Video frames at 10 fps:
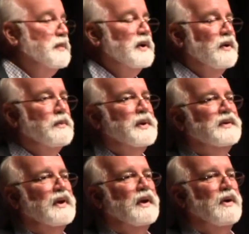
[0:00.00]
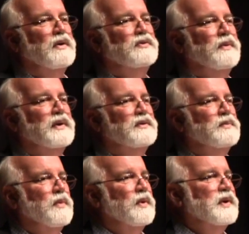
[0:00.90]
but nobody incarcerates
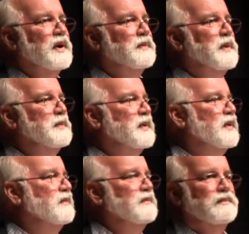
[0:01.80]
more young people,